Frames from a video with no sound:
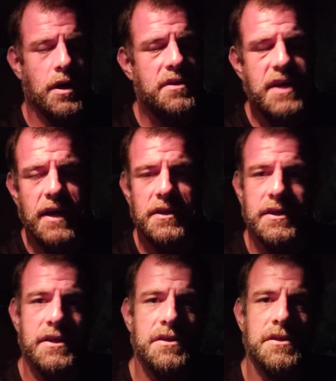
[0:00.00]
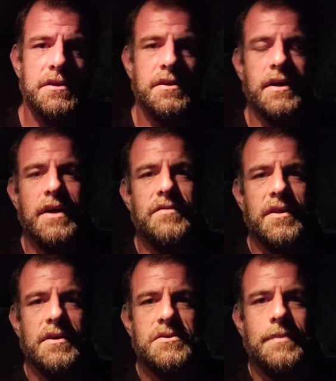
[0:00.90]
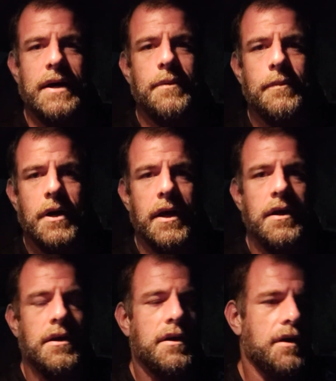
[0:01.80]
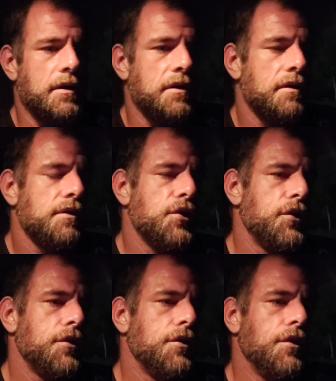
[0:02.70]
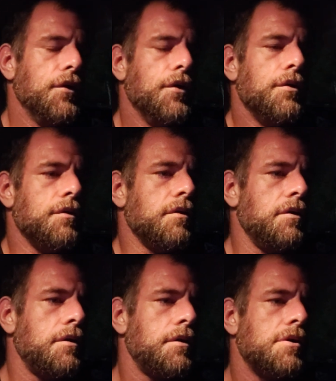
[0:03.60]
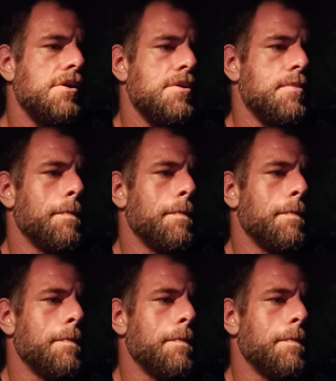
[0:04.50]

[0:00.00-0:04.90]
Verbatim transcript: on tangent. It's just everything's about money, and it